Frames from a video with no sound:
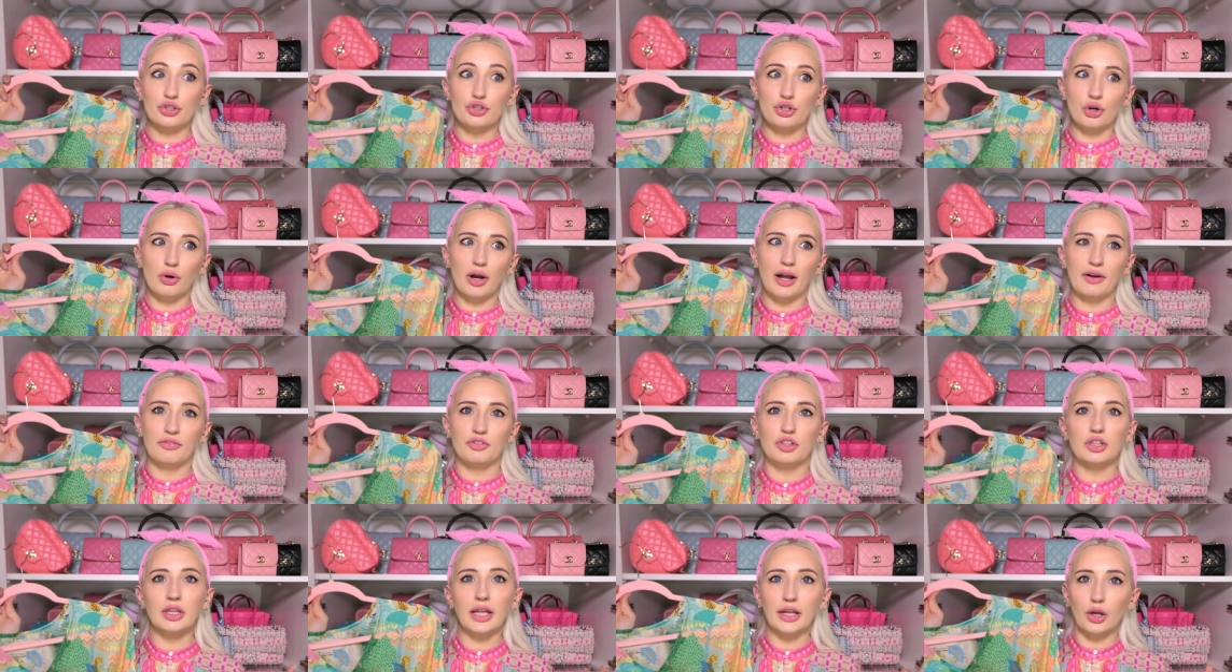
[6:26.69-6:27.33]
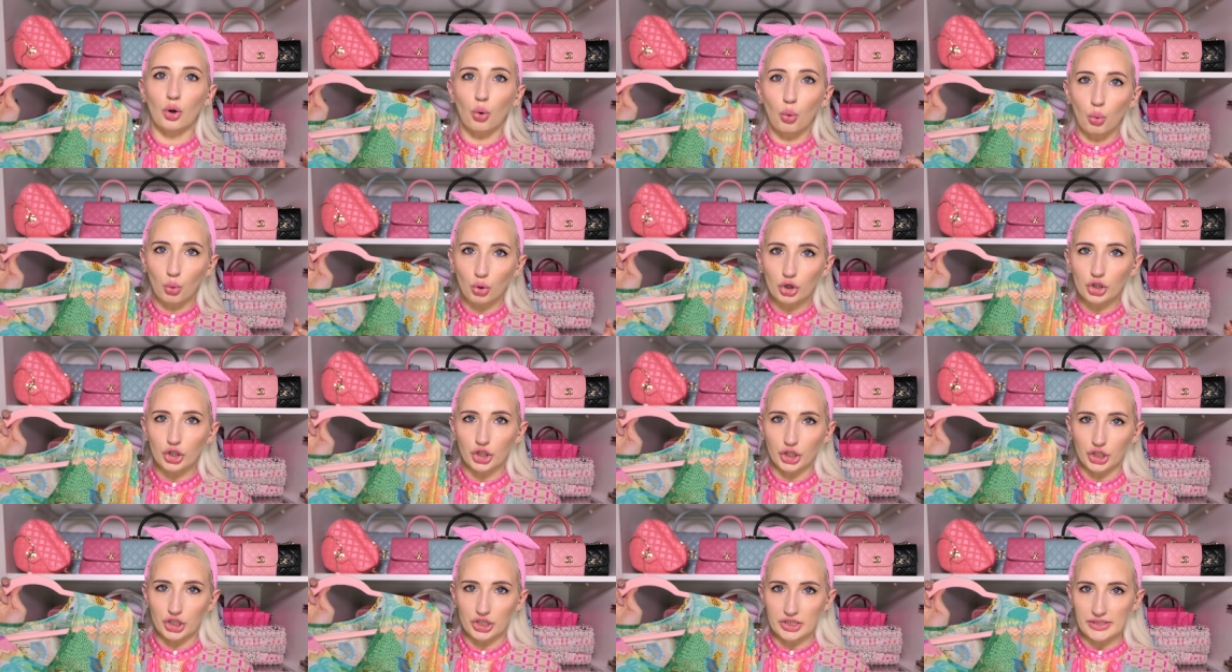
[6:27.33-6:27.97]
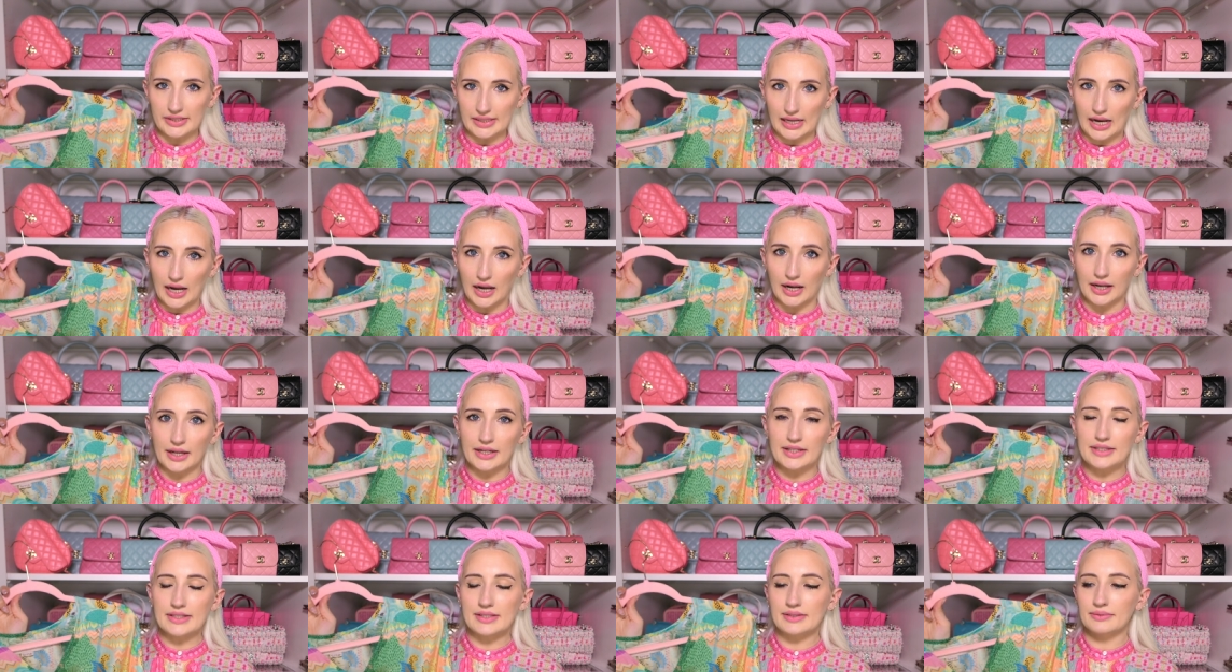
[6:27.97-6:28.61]
don't have to like order your
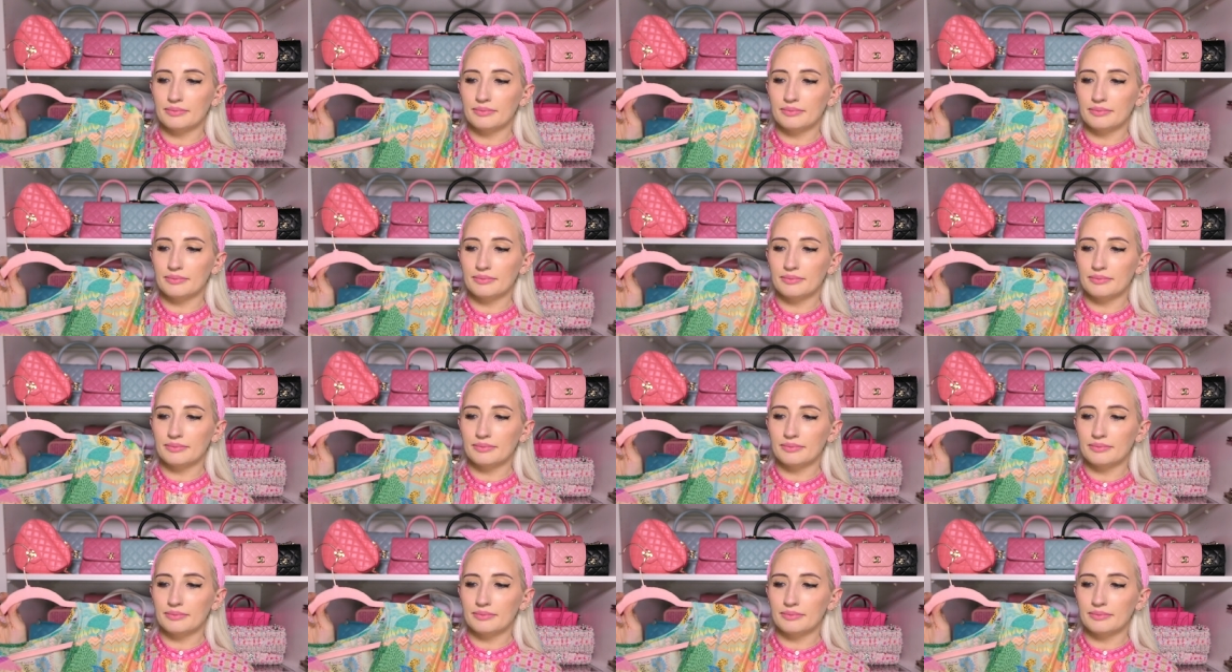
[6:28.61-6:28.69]
size.